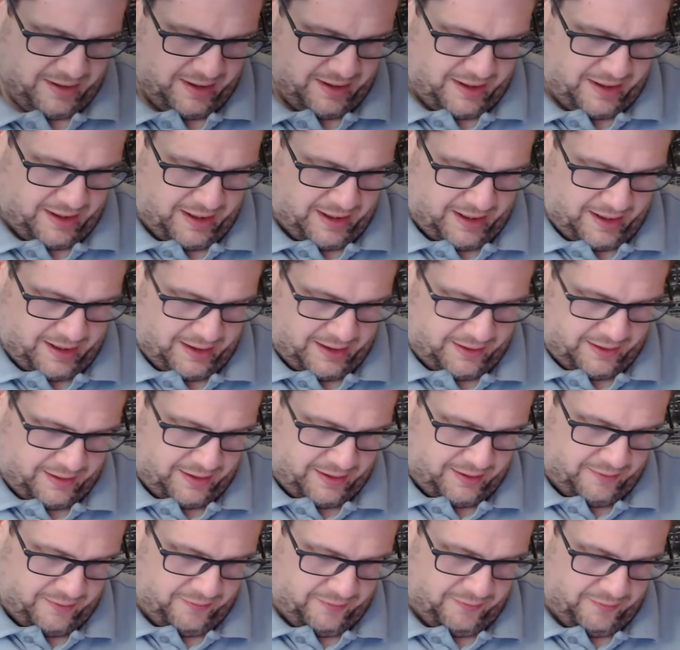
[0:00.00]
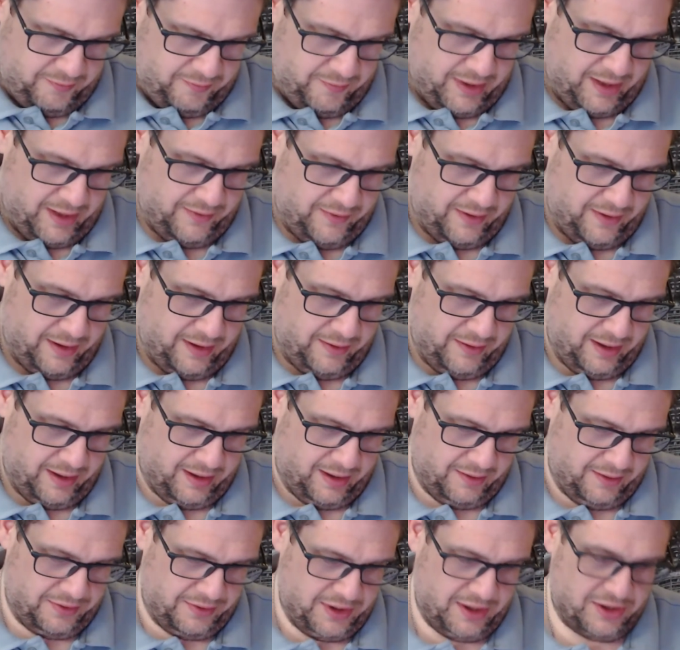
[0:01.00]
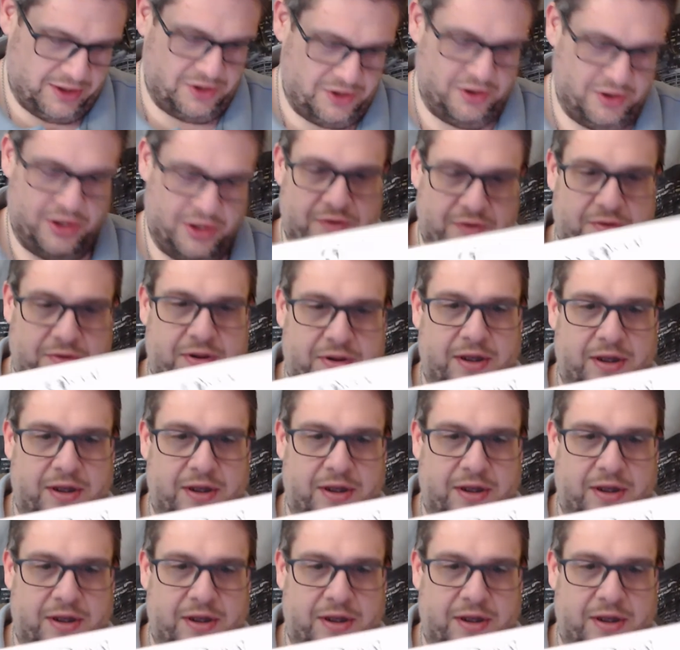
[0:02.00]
And we had things you can do, the